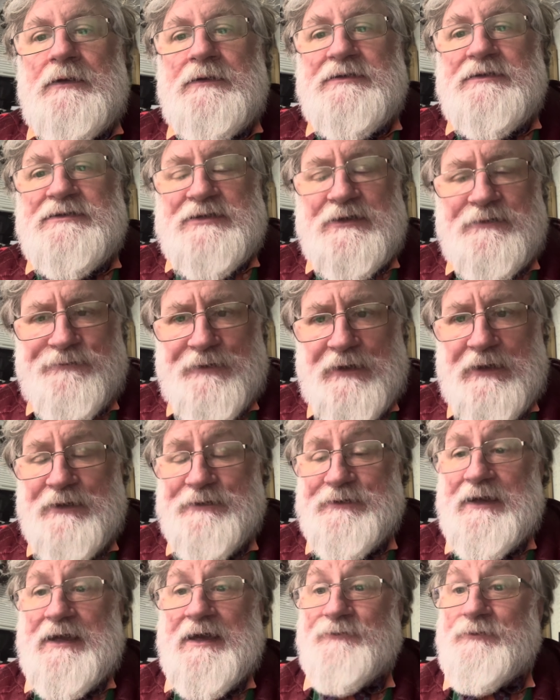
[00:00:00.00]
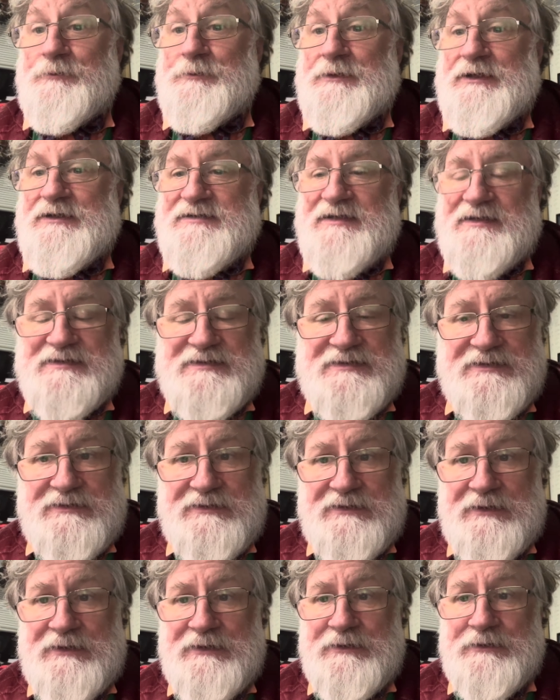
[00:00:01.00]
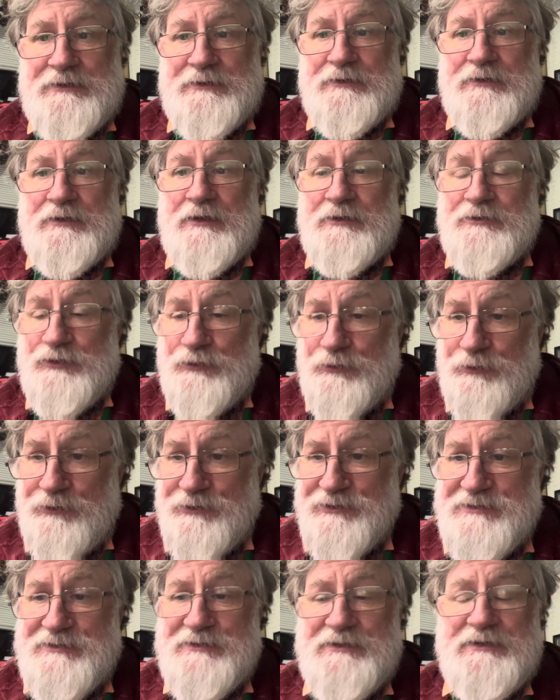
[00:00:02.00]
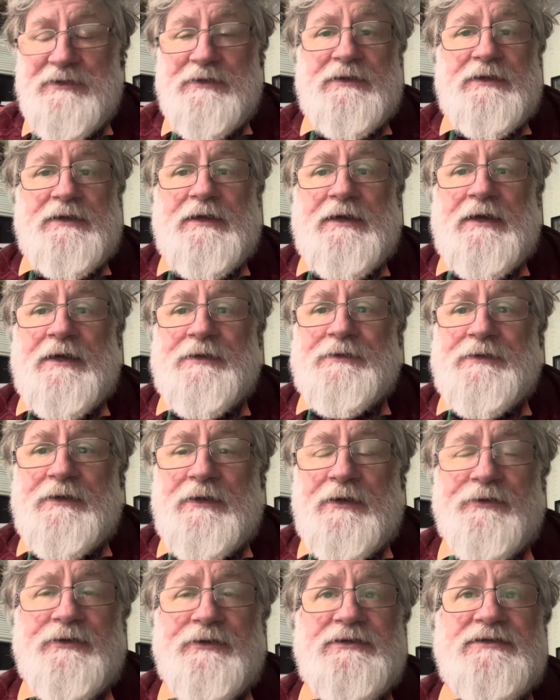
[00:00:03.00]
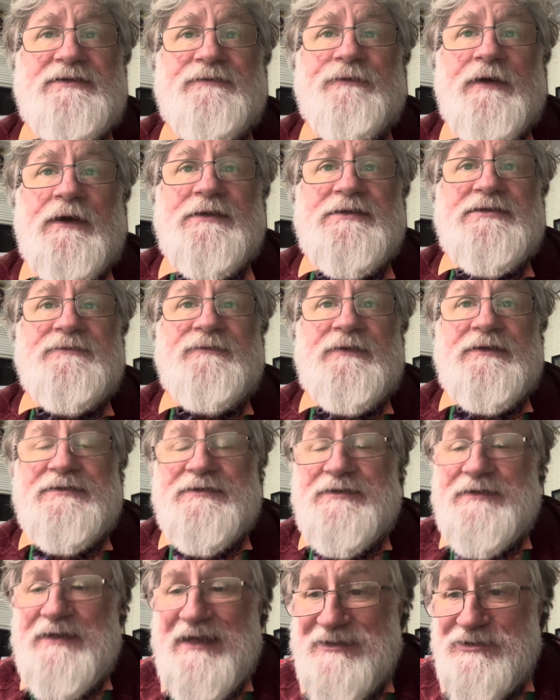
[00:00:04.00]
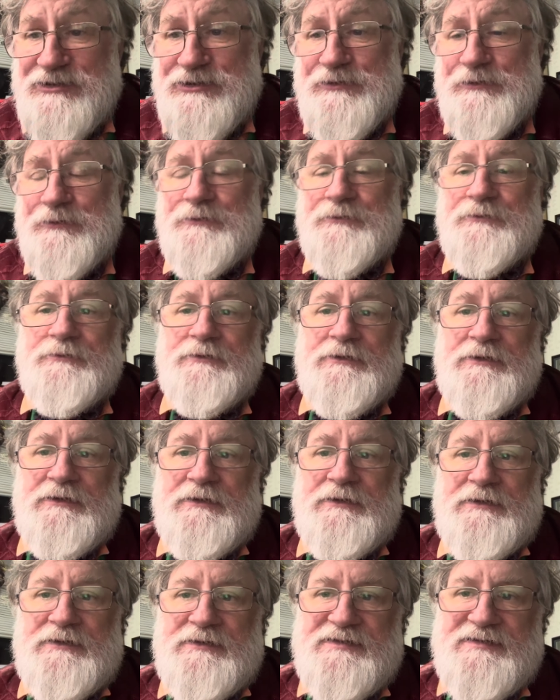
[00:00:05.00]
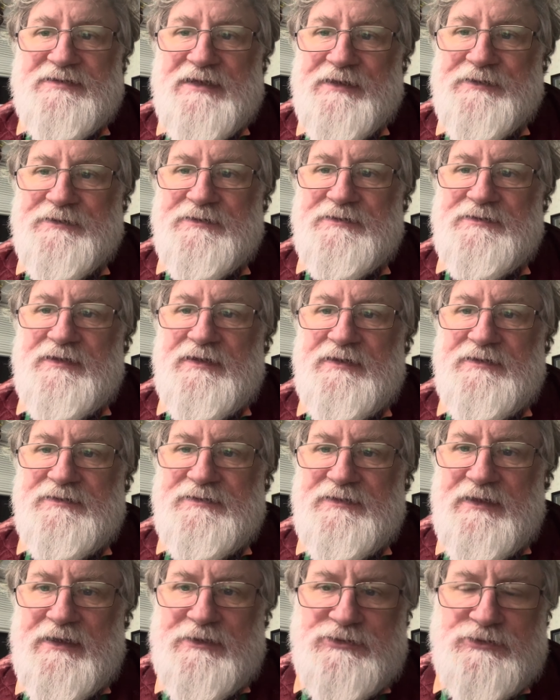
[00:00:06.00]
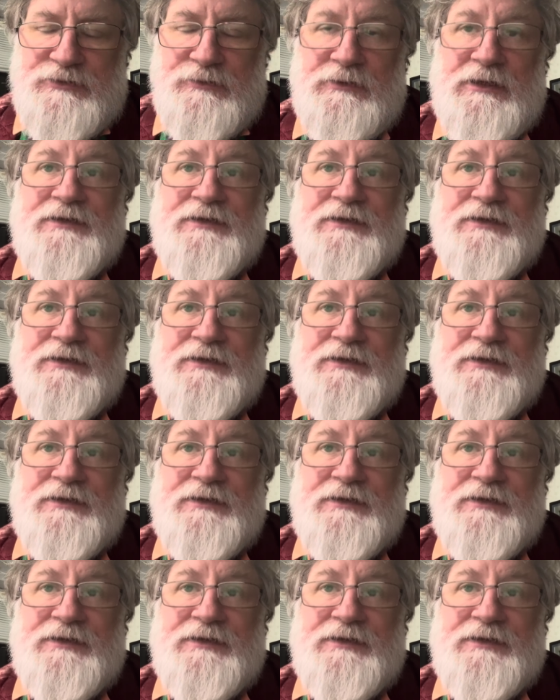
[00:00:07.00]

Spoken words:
So far, they haven't been tested in a court, and they are in defiance of international standards and international